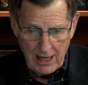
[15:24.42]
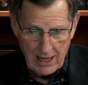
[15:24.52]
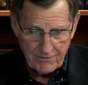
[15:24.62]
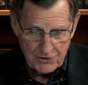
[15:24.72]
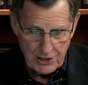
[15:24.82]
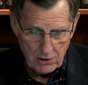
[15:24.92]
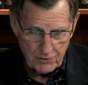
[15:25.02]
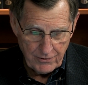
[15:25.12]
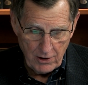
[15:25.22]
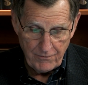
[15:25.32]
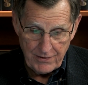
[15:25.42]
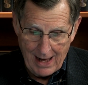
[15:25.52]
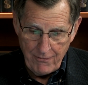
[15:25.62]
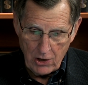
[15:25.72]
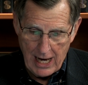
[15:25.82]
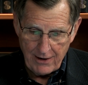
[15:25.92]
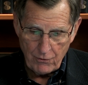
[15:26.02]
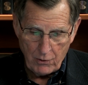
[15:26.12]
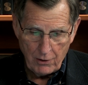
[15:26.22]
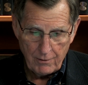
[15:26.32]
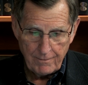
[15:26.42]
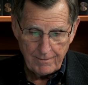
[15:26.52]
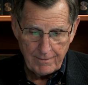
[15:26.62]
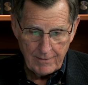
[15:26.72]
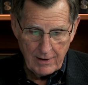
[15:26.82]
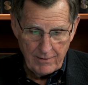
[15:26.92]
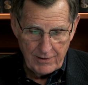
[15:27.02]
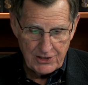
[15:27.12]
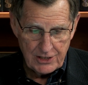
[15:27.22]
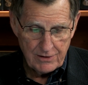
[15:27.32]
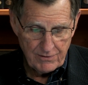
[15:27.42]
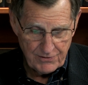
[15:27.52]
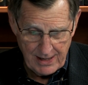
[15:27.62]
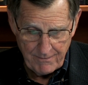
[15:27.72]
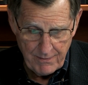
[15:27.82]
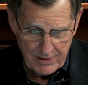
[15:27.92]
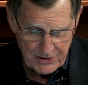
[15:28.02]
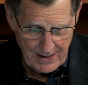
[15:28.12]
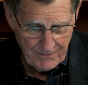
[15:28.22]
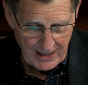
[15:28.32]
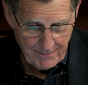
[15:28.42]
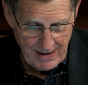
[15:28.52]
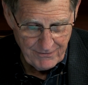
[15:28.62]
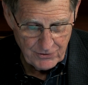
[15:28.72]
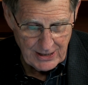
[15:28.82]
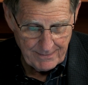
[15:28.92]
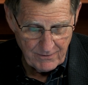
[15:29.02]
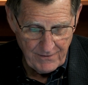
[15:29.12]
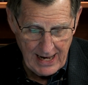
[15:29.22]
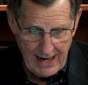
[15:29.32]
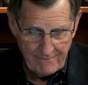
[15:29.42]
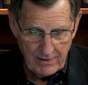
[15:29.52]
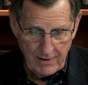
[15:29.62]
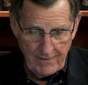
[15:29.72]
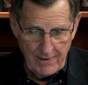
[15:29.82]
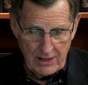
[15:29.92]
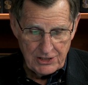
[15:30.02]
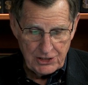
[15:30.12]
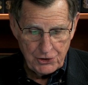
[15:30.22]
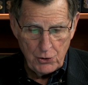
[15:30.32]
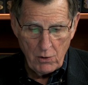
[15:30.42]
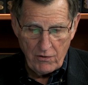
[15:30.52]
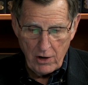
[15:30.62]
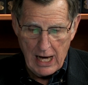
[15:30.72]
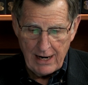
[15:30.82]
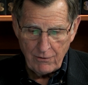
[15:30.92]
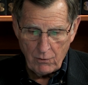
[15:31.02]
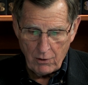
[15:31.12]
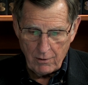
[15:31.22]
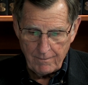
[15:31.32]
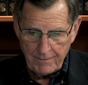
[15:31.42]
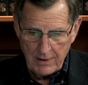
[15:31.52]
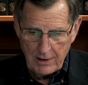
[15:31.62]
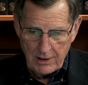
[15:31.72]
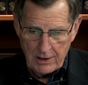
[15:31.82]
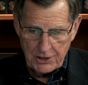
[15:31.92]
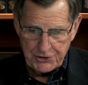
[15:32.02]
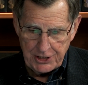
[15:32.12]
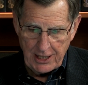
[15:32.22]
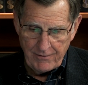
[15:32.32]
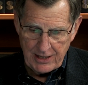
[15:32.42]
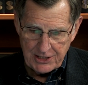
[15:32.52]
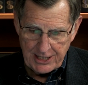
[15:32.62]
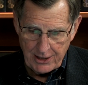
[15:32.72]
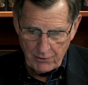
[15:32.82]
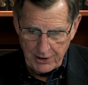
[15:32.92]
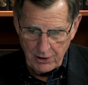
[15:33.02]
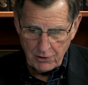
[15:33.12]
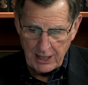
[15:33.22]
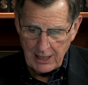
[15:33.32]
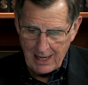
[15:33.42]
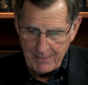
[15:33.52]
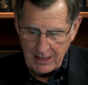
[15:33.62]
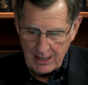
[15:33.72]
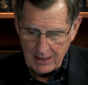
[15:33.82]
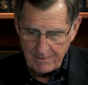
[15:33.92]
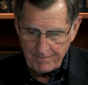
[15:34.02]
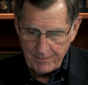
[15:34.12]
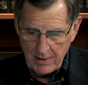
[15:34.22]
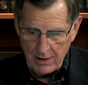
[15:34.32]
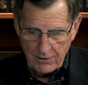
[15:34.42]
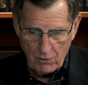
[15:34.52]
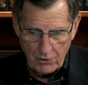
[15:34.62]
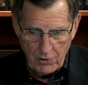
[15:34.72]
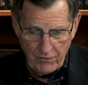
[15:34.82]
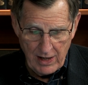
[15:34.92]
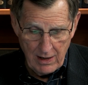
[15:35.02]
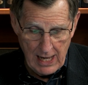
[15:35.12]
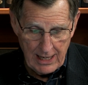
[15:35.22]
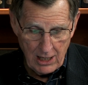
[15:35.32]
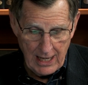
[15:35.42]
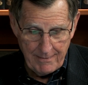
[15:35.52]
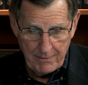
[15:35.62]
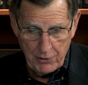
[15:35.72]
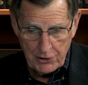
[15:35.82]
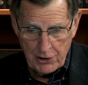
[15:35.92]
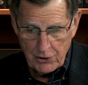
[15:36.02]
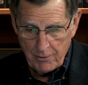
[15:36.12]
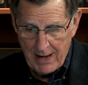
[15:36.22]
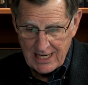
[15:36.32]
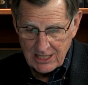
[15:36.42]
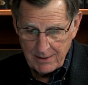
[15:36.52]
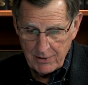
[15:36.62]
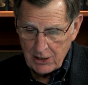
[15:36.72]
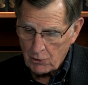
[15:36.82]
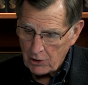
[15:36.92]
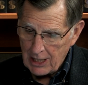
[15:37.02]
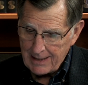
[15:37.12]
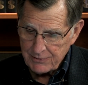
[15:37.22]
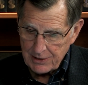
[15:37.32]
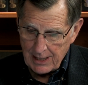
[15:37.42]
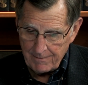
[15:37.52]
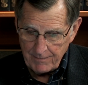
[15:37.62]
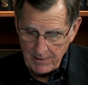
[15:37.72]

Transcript: of like the salt of the earth. I'm the light of the world. This is the same, same thing in Matthew chapter 5. It says, You are the light of the world. A city that is set on a hill cannot be hidden, nor do they light a lamp and put it under a basket, but on a lampstand,